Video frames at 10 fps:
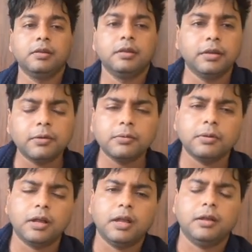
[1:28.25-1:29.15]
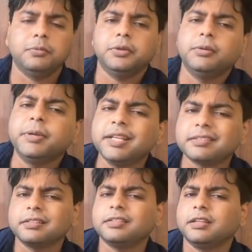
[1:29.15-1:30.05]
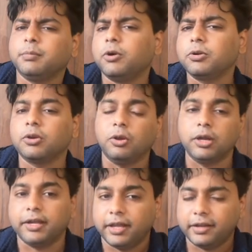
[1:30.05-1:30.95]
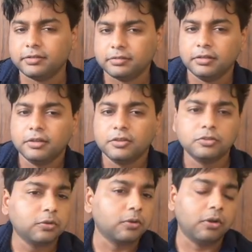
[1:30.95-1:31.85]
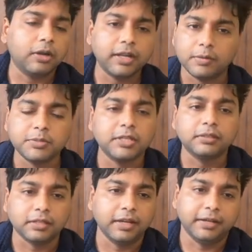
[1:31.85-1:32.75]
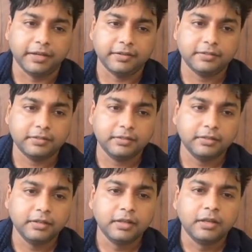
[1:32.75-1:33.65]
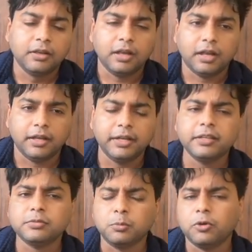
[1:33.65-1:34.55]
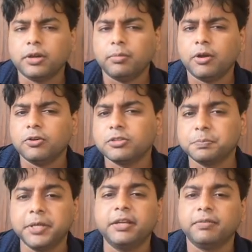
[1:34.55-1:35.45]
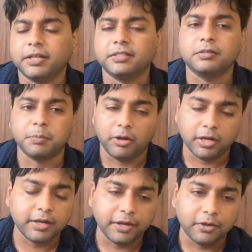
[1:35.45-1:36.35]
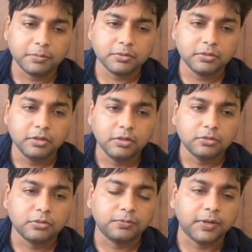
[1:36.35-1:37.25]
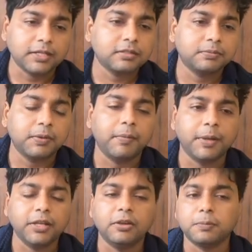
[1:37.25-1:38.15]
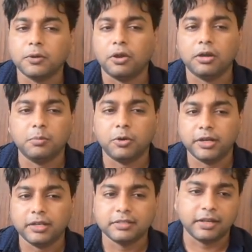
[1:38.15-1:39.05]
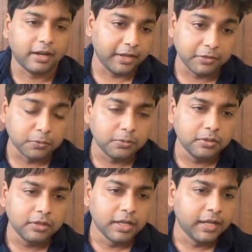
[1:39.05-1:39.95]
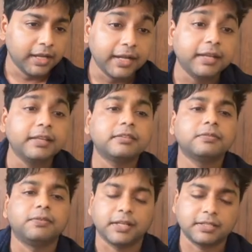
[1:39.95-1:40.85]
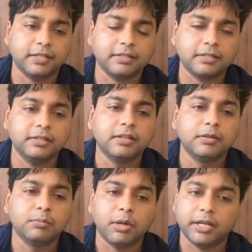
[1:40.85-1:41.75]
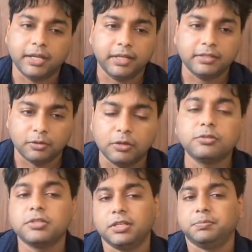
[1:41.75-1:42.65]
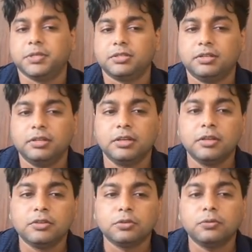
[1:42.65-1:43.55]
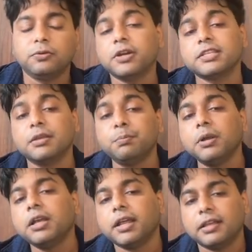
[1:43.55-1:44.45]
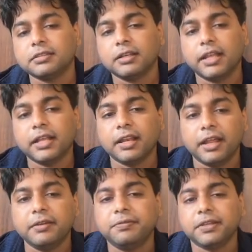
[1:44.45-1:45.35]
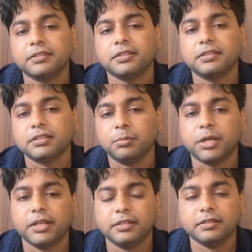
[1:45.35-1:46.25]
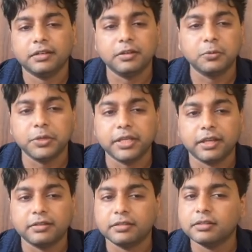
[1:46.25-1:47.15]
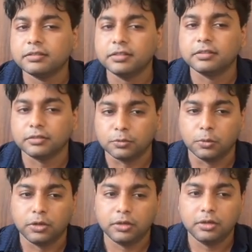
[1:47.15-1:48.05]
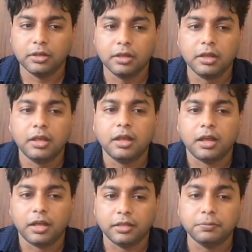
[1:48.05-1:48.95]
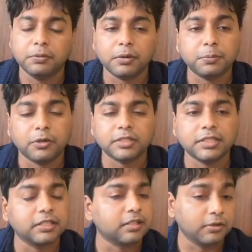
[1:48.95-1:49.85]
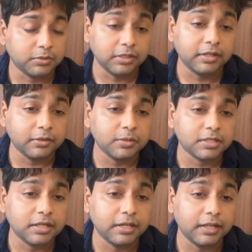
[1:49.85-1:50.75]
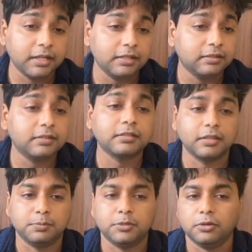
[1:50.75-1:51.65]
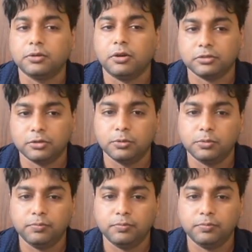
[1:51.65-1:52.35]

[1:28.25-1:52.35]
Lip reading: Now we will be discussing about Claude tiers. So Claude comes in three tiers. It is more about speed versus power trade-offs. So first family of Claude models are Haiku. It is fastest, but it is also cheapest. So for simple tasks like clarification, summarization, and quick answers, this is good. If you are processing 1000 requests a day, this keeps your cost low.